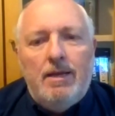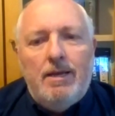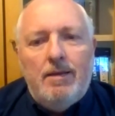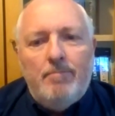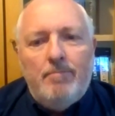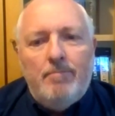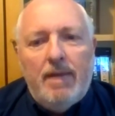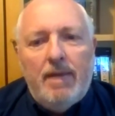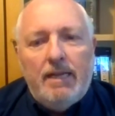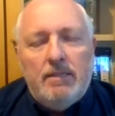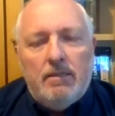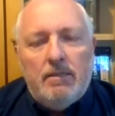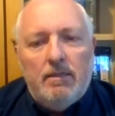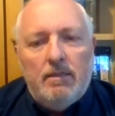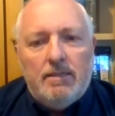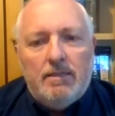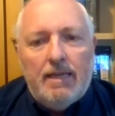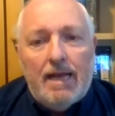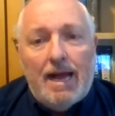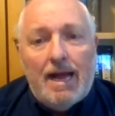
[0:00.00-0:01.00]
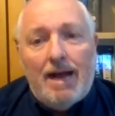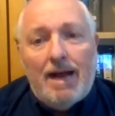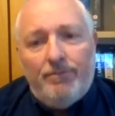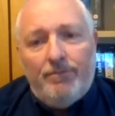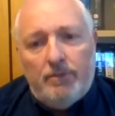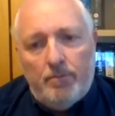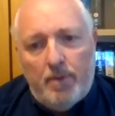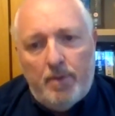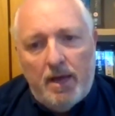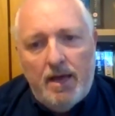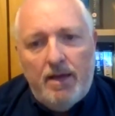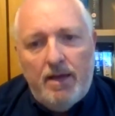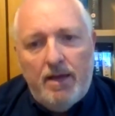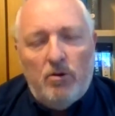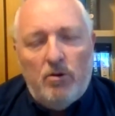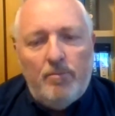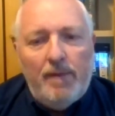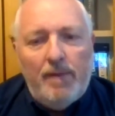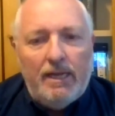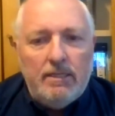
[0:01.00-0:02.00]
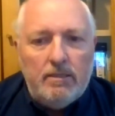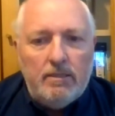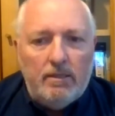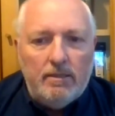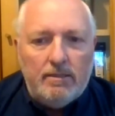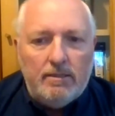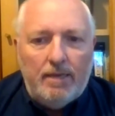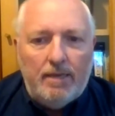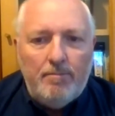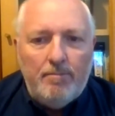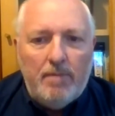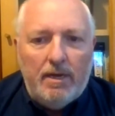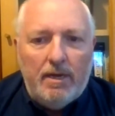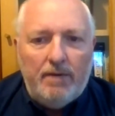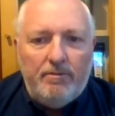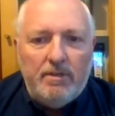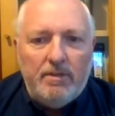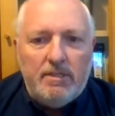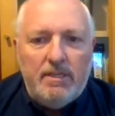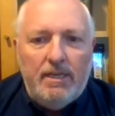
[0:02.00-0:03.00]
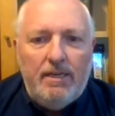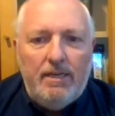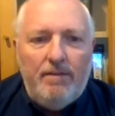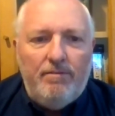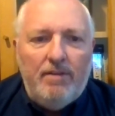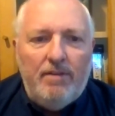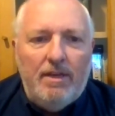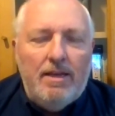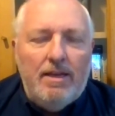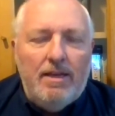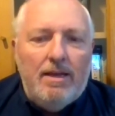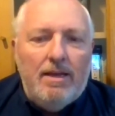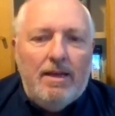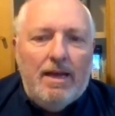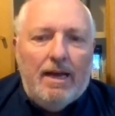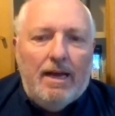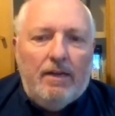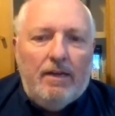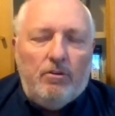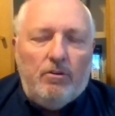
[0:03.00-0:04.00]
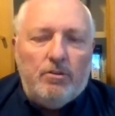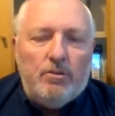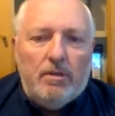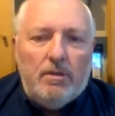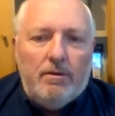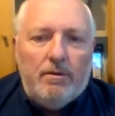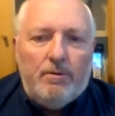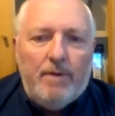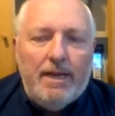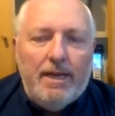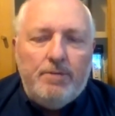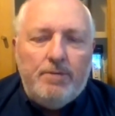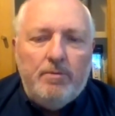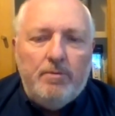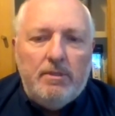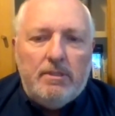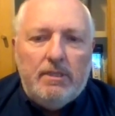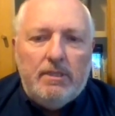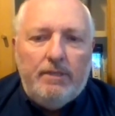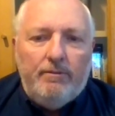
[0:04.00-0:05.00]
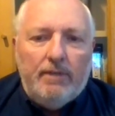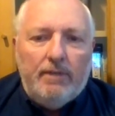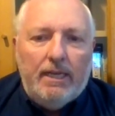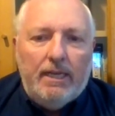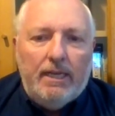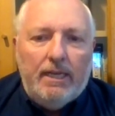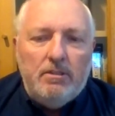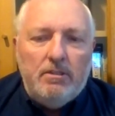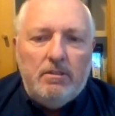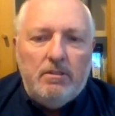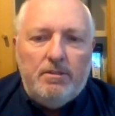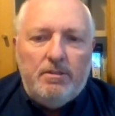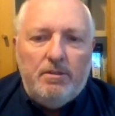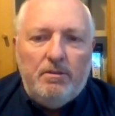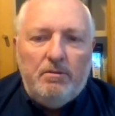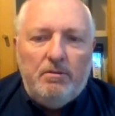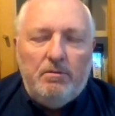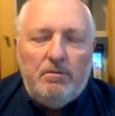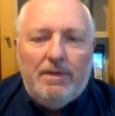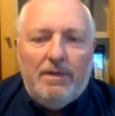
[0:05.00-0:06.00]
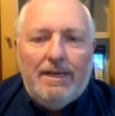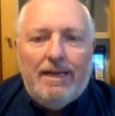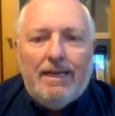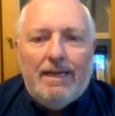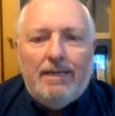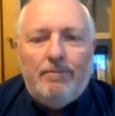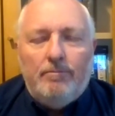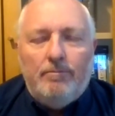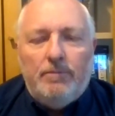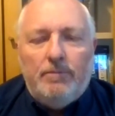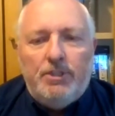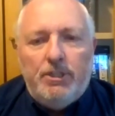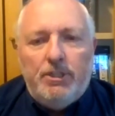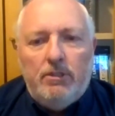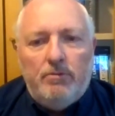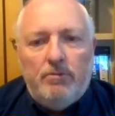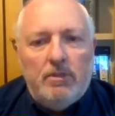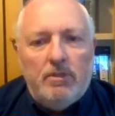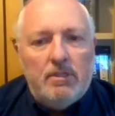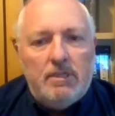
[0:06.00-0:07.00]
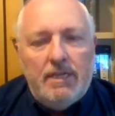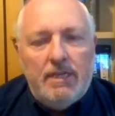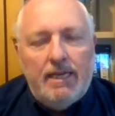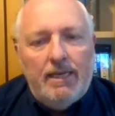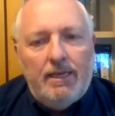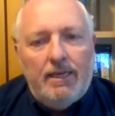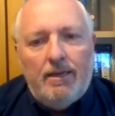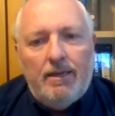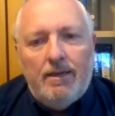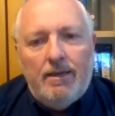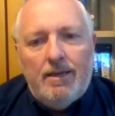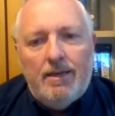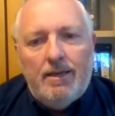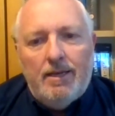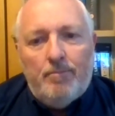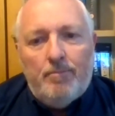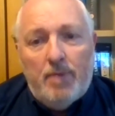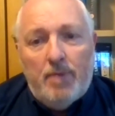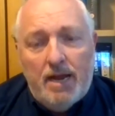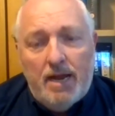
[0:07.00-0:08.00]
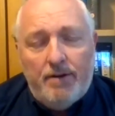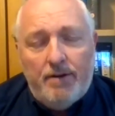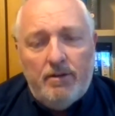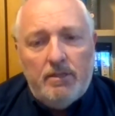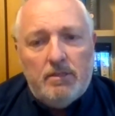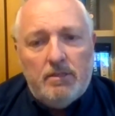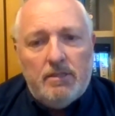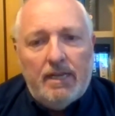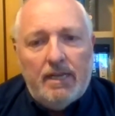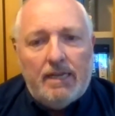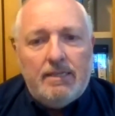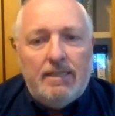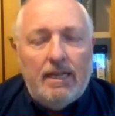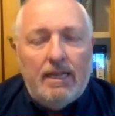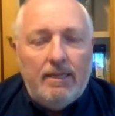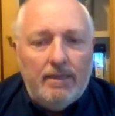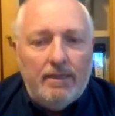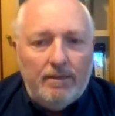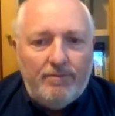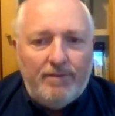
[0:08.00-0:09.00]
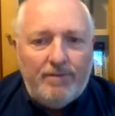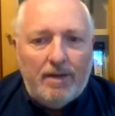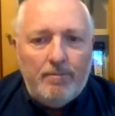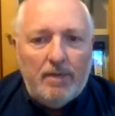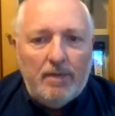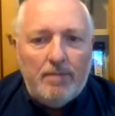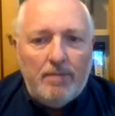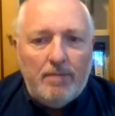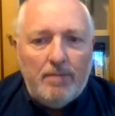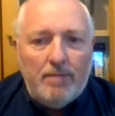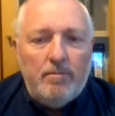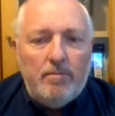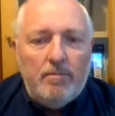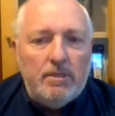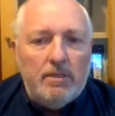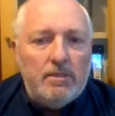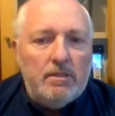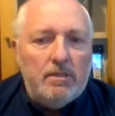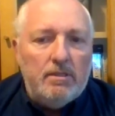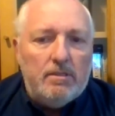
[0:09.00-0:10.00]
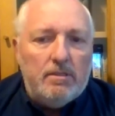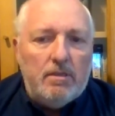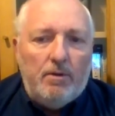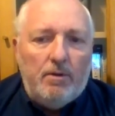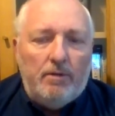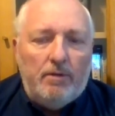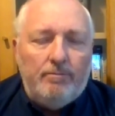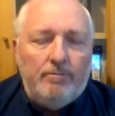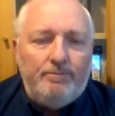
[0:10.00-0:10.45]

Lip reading: maintenance they have to pay or maintenance they may receive. And also arrangements in relation to children seeing parents, extended family members, and so